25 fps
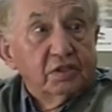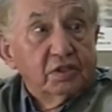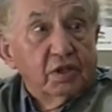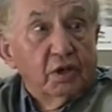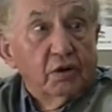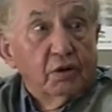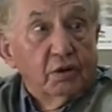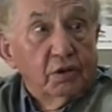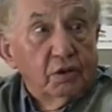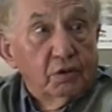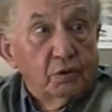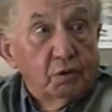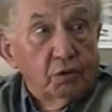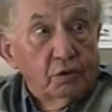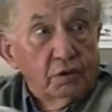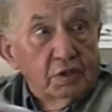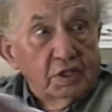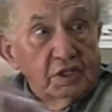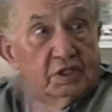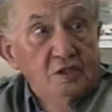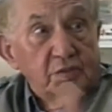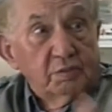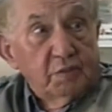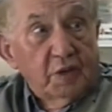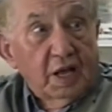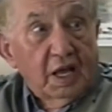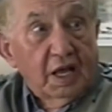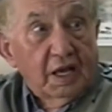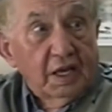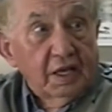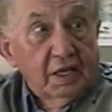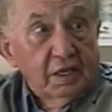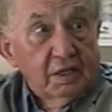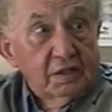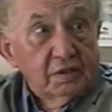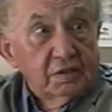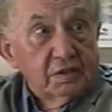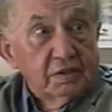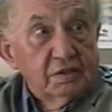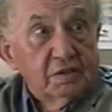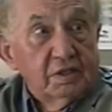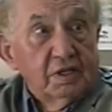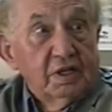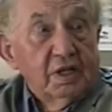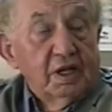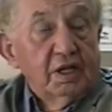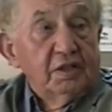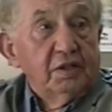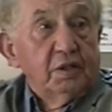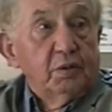and stolen all these
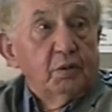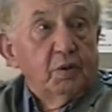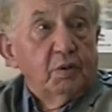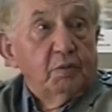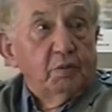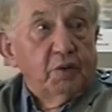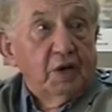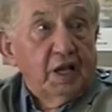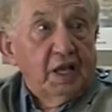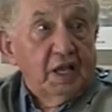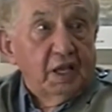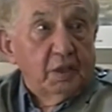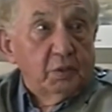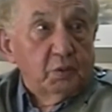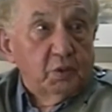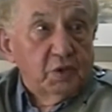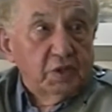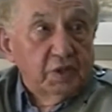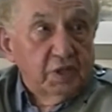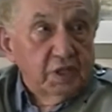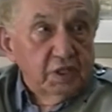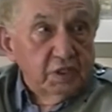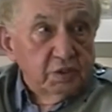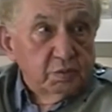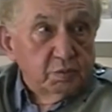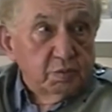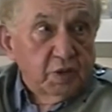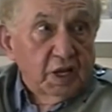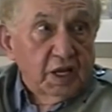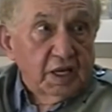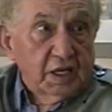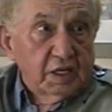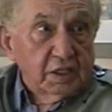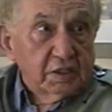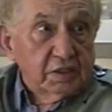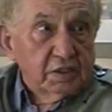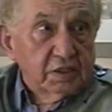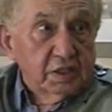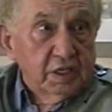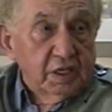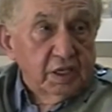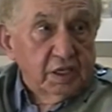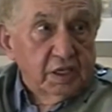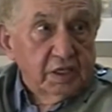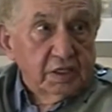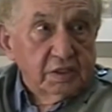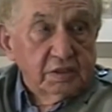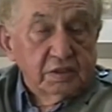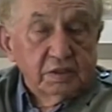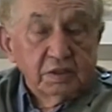bikes, and they were playing with these bikes
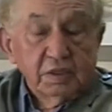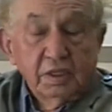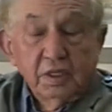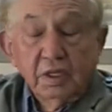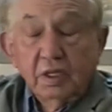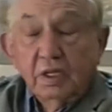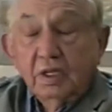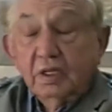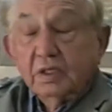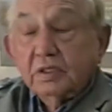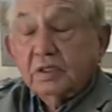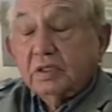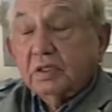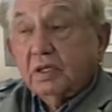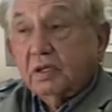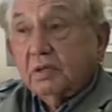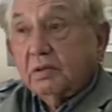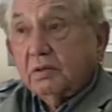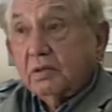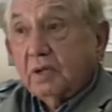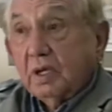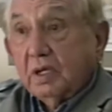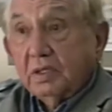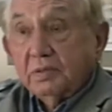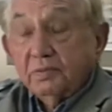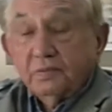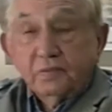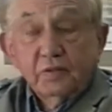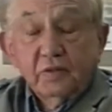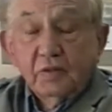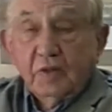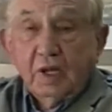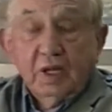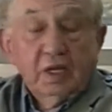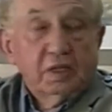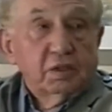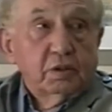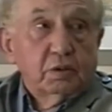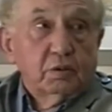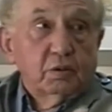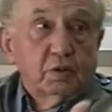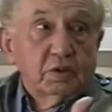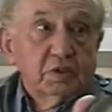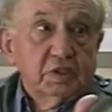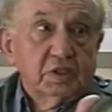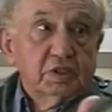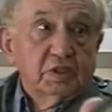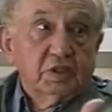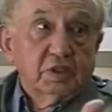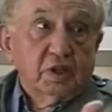there. So I
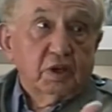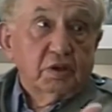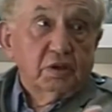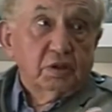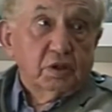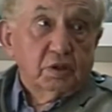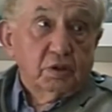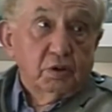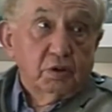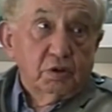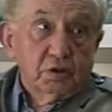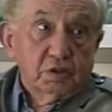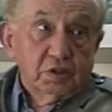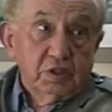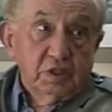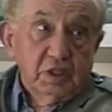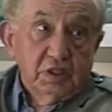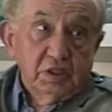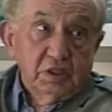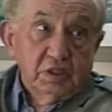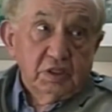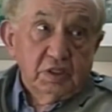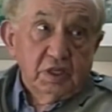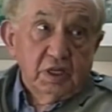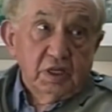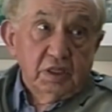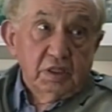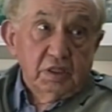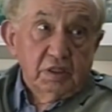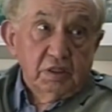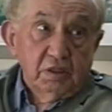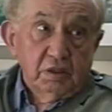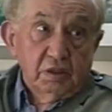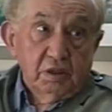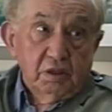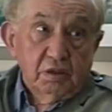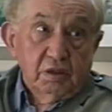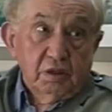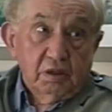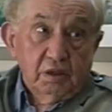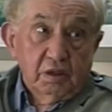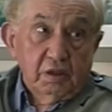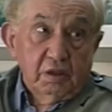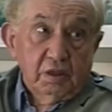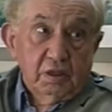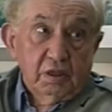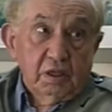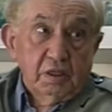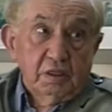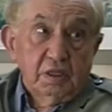thought, well, this is going to cause an incident,
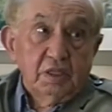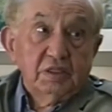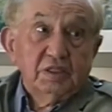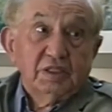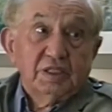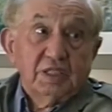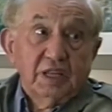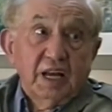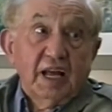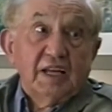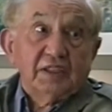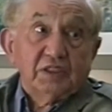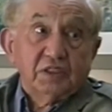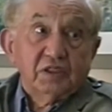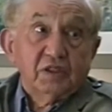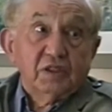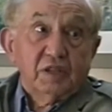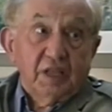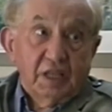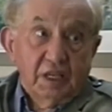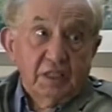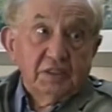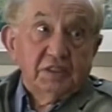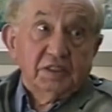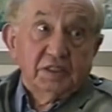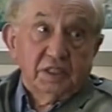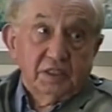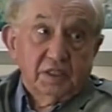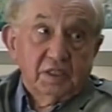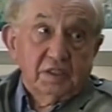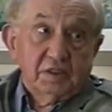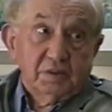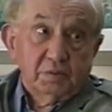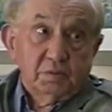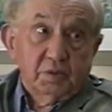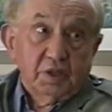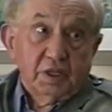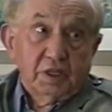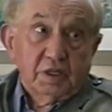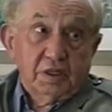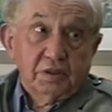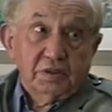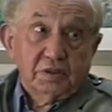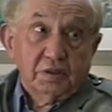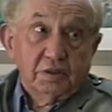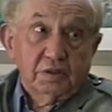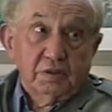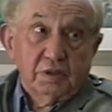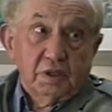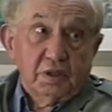an international incident,
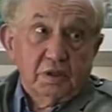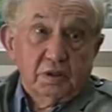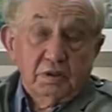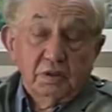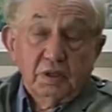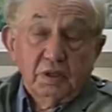because,